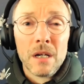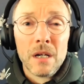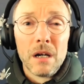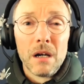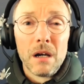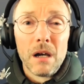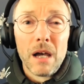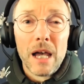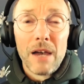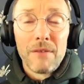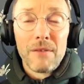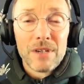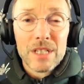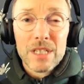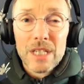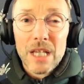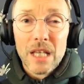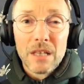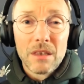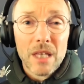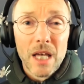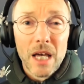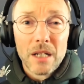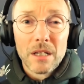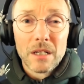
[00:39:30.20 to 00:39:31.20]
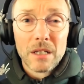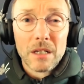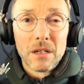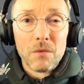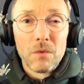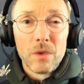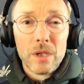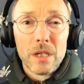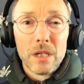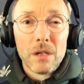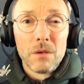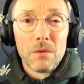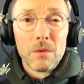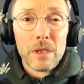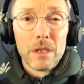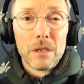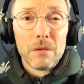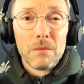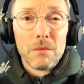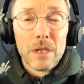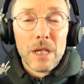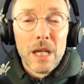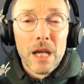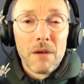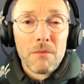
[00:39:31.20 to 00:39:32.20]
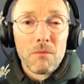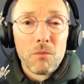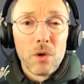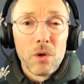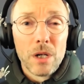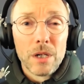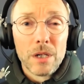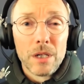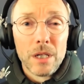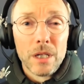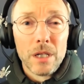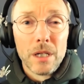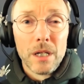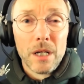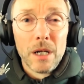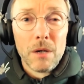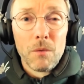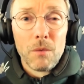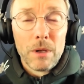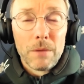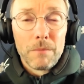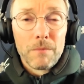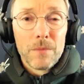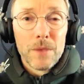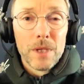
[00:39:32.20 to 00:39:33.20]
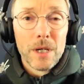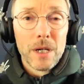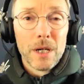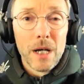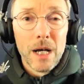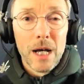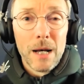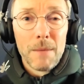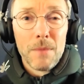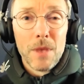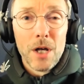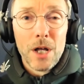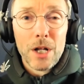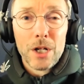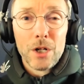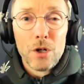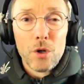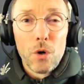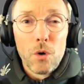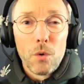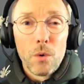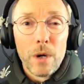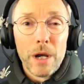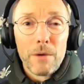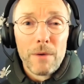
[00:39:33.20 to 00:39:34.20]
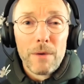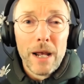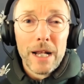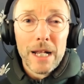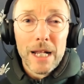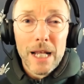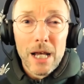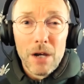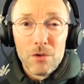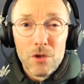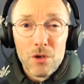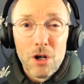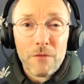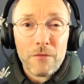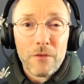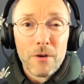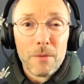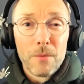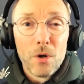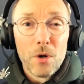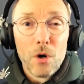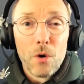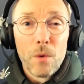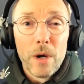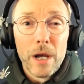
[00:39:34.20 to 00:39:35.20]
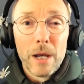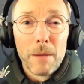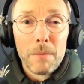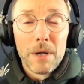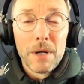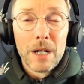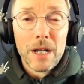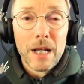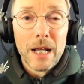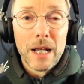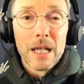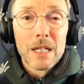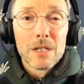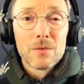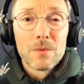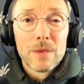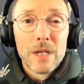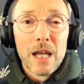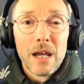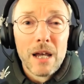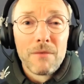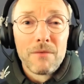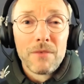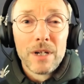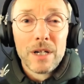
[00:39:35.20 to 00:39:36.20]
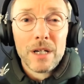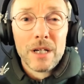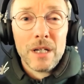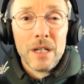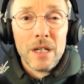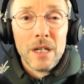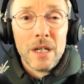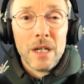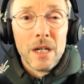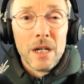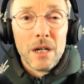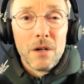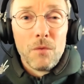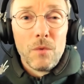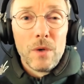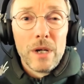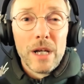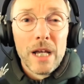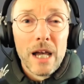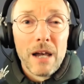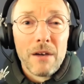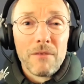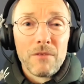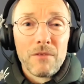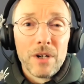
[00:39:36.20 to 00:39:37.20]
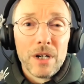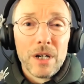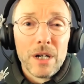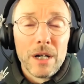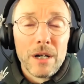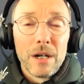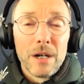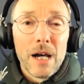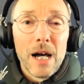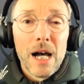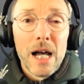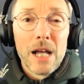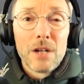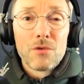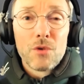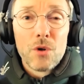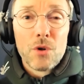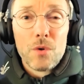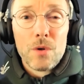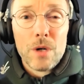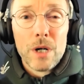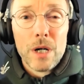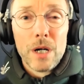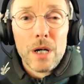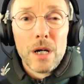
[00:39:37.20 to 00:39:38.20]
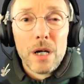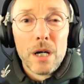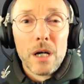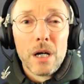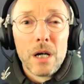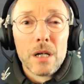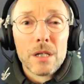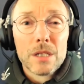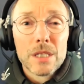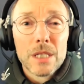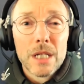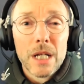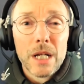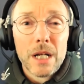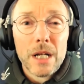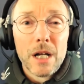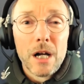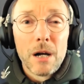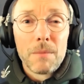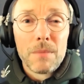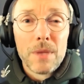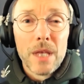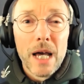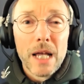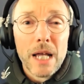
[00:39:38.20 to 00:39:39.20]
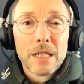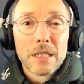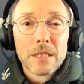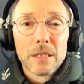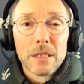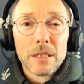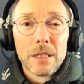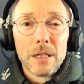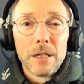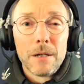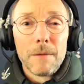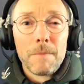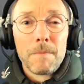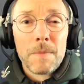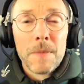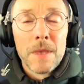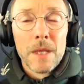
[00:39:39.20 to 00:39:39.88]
Having said that, we have one in. Well, I'm not in Norway right now. You're from Norway, but I guess we have Hydro setting up that